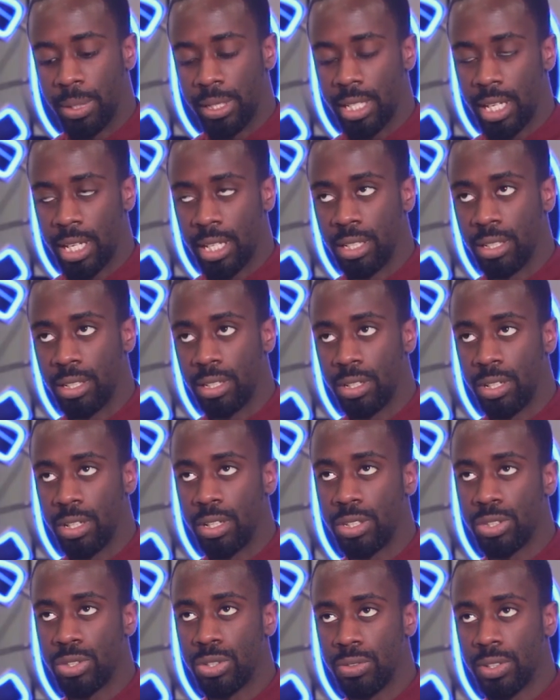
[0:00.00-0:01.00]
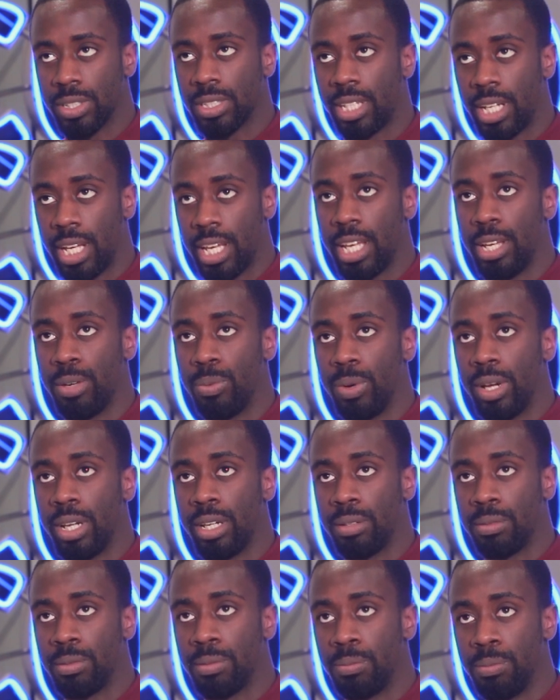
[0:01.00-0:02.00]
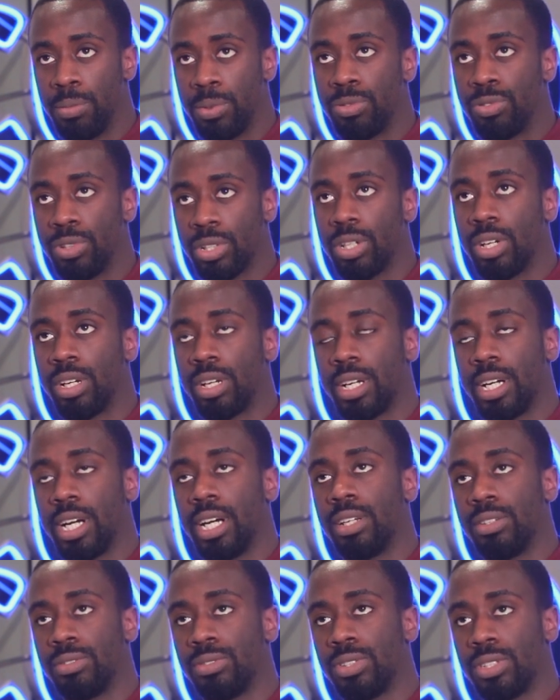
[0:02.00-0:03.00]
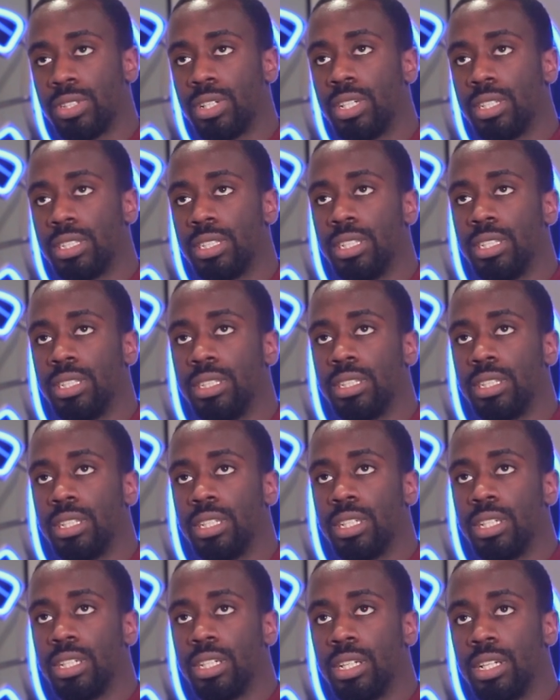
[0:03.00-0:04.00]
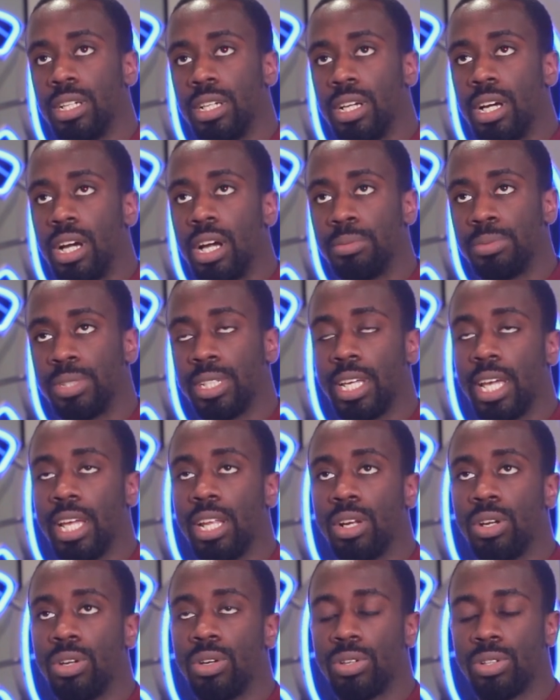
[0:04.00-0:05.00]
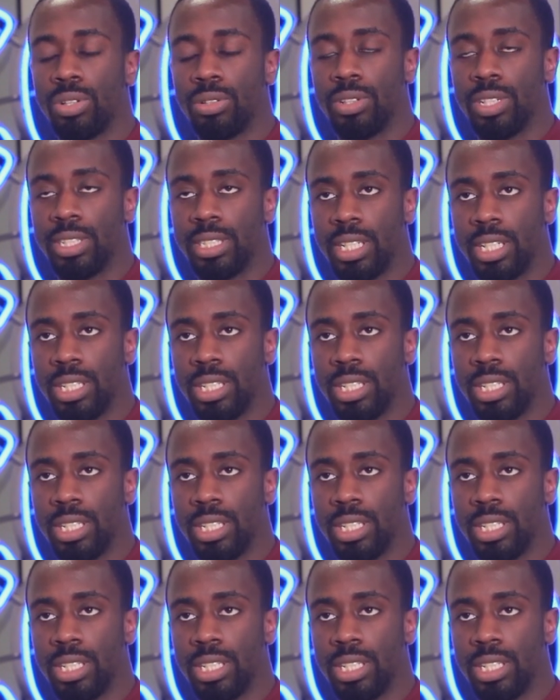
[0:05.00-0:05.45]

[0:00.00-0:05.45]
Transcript: But then 2008, when Mefiri Ghana kind of started to gain a lot of